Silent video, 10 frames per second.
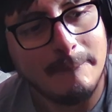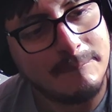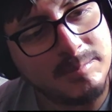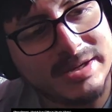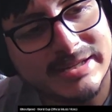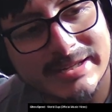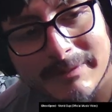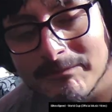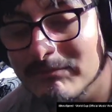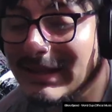But,
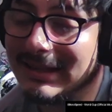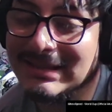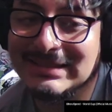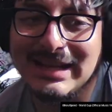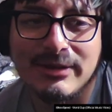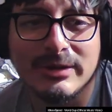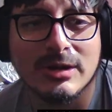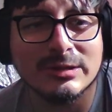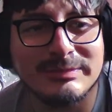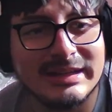man, let's see how it
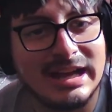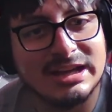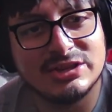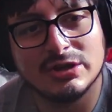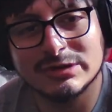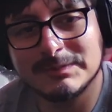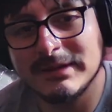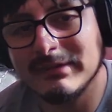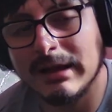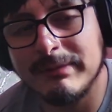goes, man. IShowSpeed,
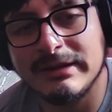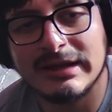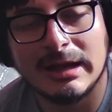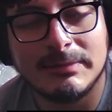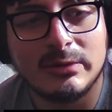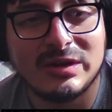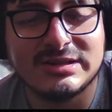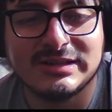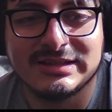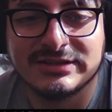man. I've been
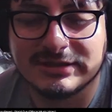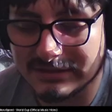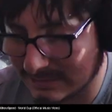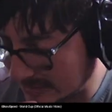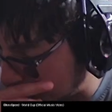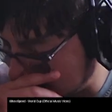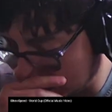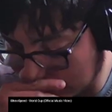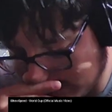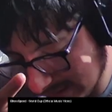watching his
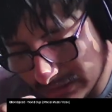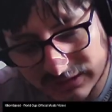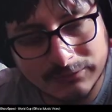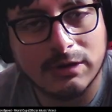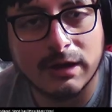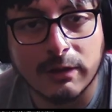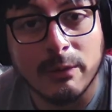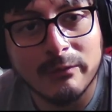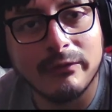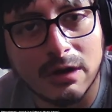videos for
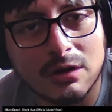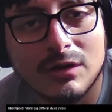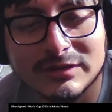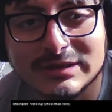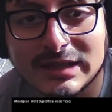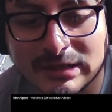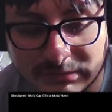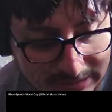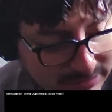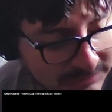a long time,
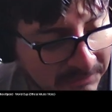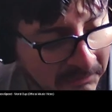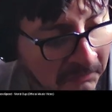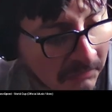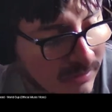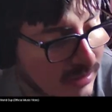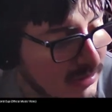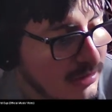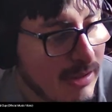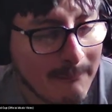man.
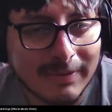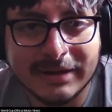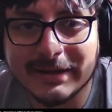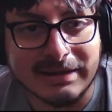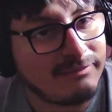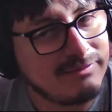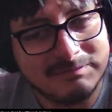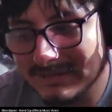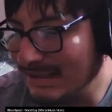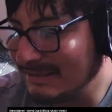But,
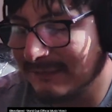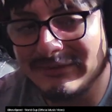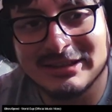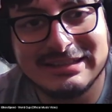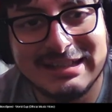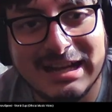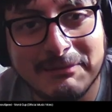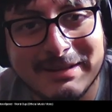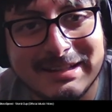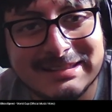man, that's a funny guy,
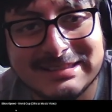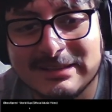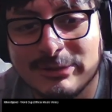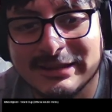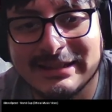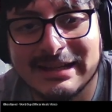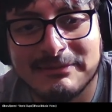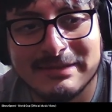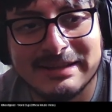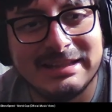man. Let's see what they got,
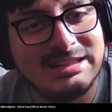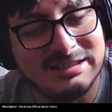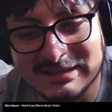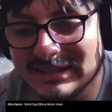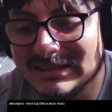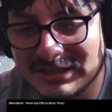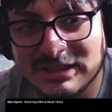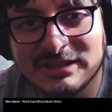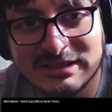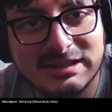man. This
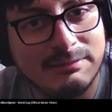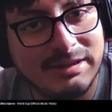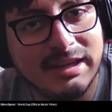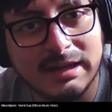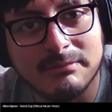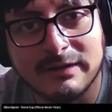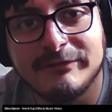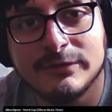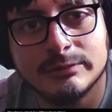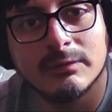year, he became a
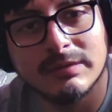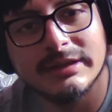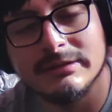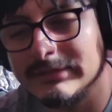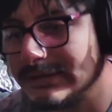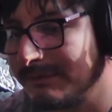football player, man.